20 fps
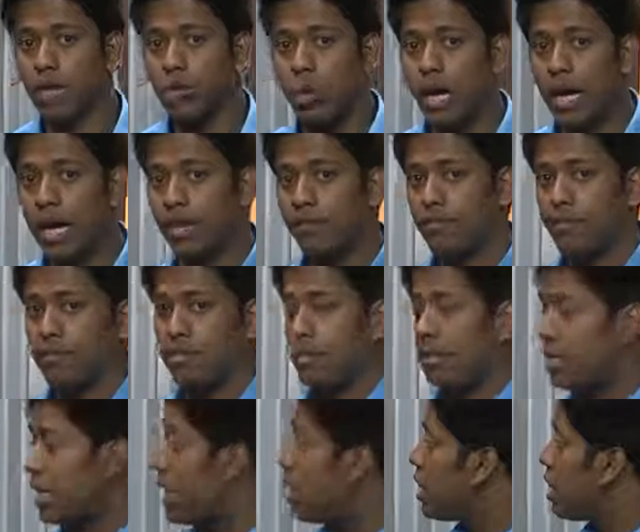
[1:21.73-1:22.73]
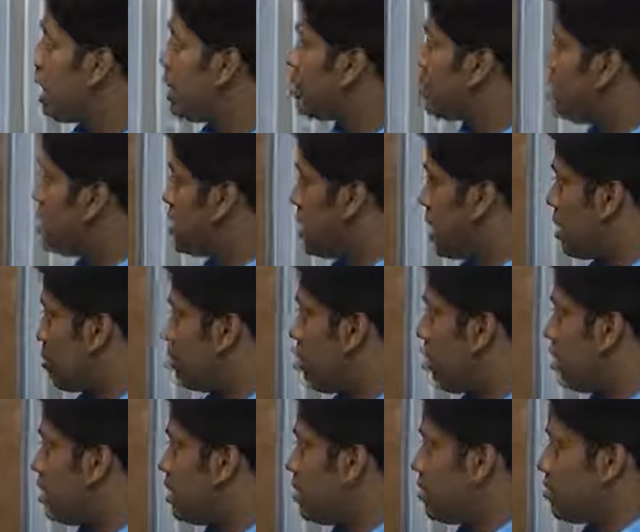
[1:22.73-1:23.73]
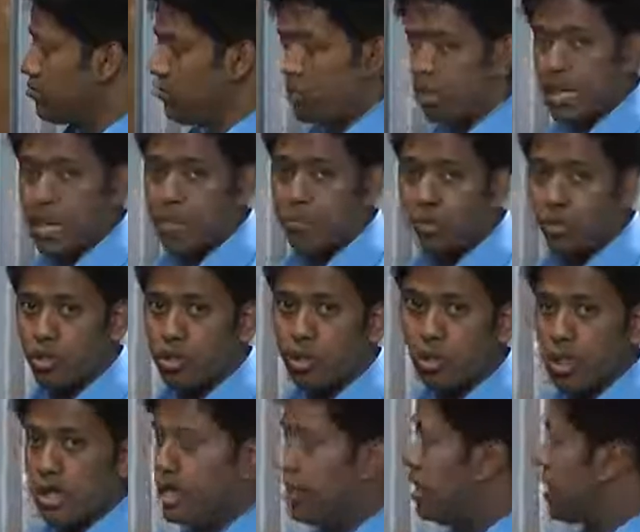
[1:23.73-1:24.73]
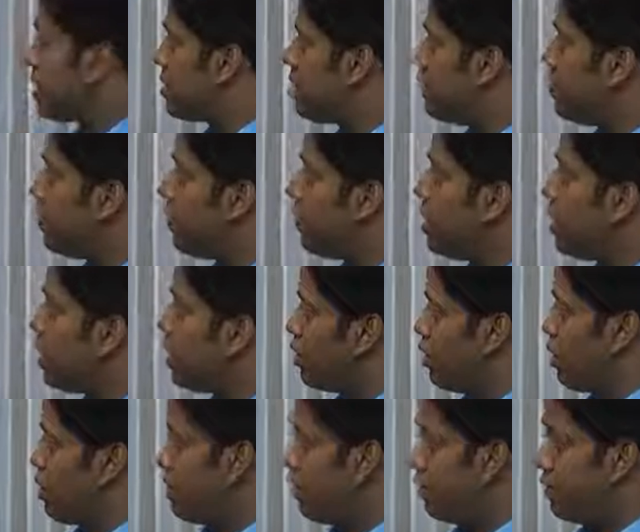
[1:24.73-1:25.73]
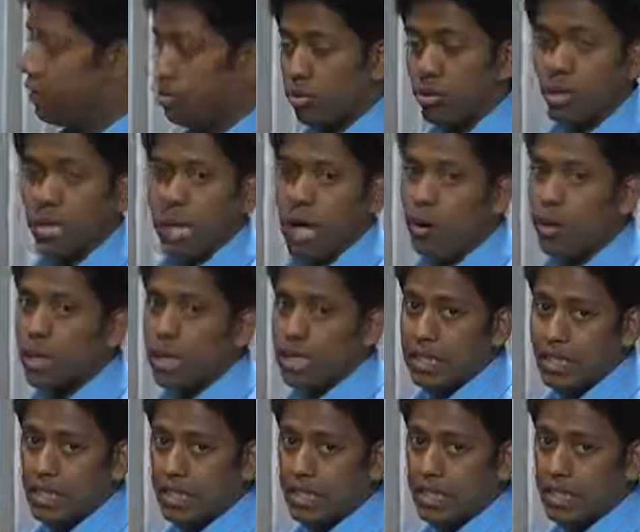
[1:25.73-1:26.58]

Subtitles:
you have 10,000 data points captured, that's the free or individual account at